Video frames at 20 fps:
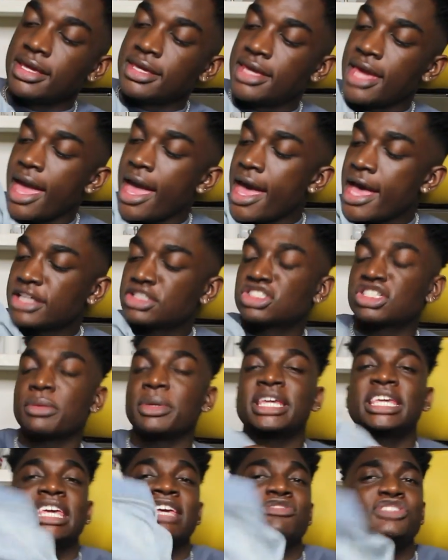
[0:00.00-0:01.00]
Guess, so
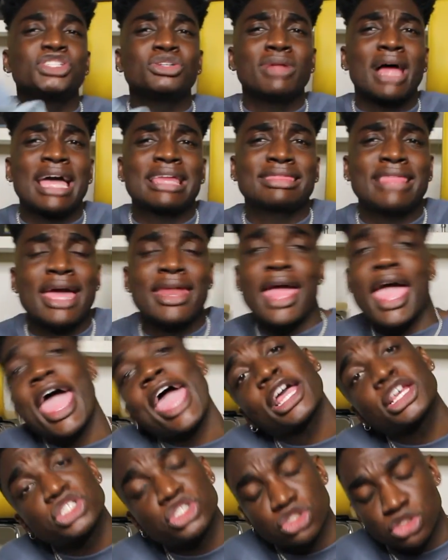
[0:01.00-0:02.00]
it gives you like that
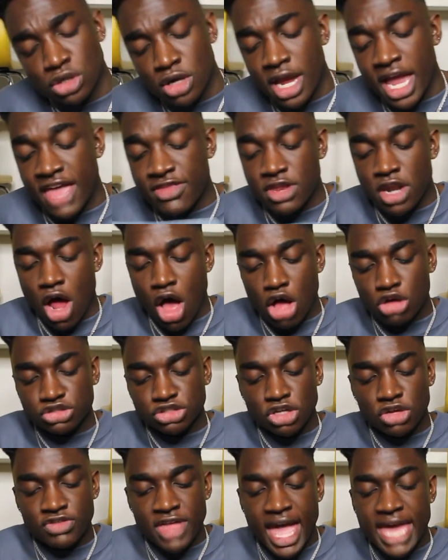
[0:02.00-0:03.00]
extra and then
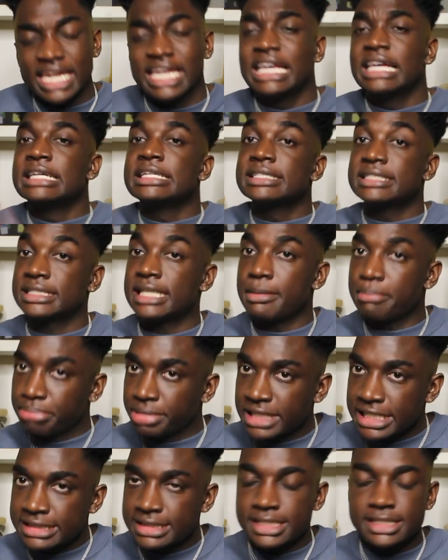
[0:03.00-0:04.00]
also that
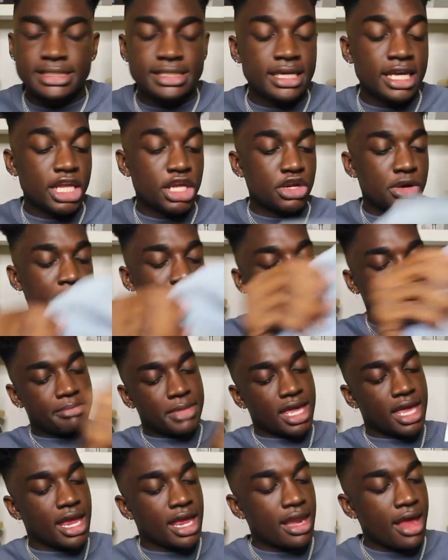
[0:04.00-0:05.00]
simplicity, you know what I
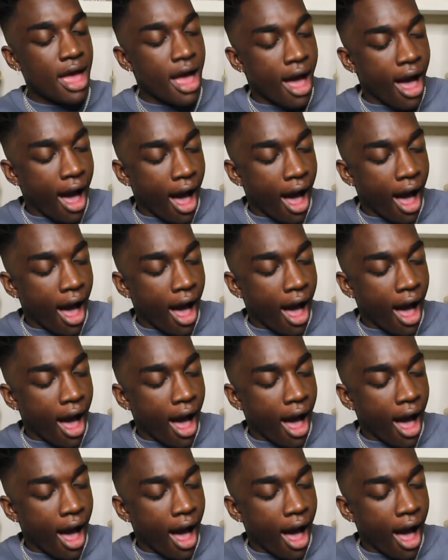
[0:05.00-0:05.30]
mean?